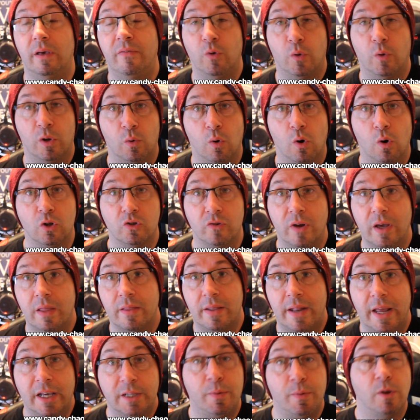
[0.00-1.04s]
If you want to order it,
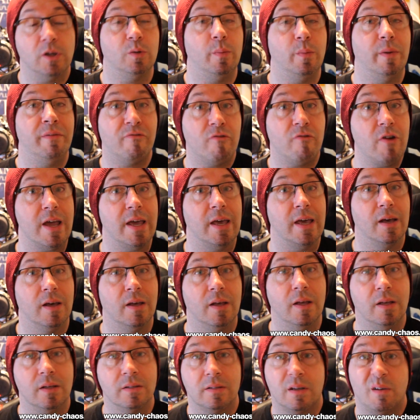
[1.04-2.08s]
the next box will be free.
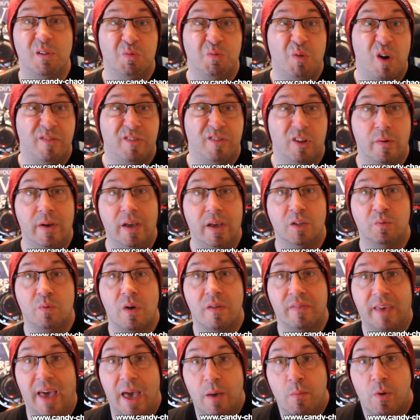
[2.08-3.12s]
So it's worth doing. It's
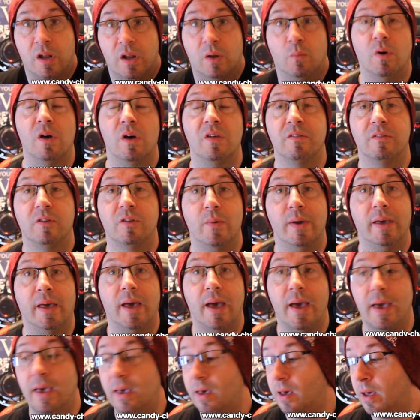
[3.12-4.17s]
worth getting one and worth doing
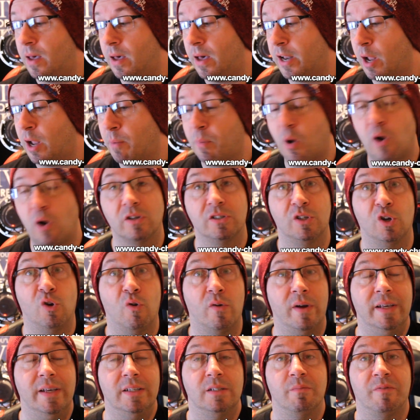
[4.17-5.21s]
a, a an unboxing
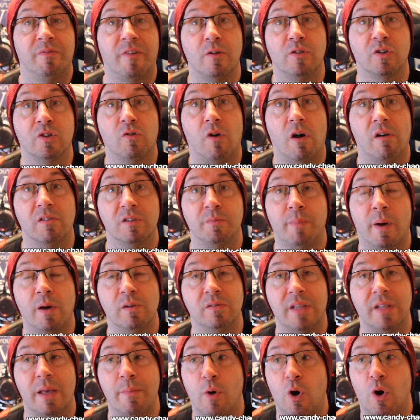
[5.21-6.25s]
or at least some photographs.
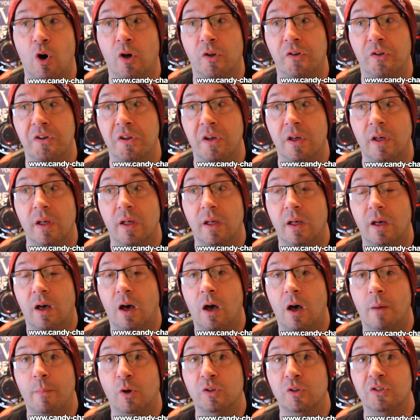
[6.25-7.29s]
Post them on
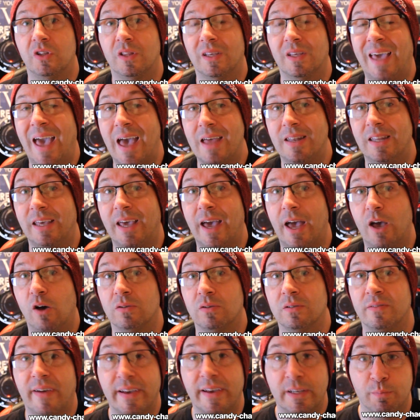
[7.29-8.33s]
um, onto the Candy
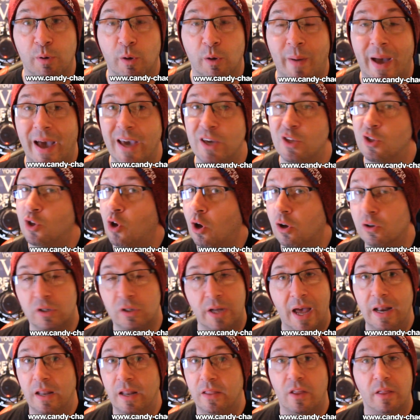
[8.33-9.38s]
Chaos Facebook page, not
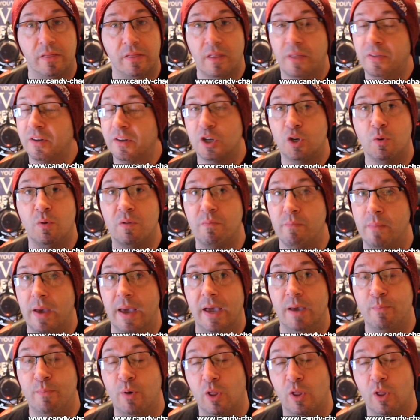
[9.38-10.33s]
onto any not, nothing to do with me.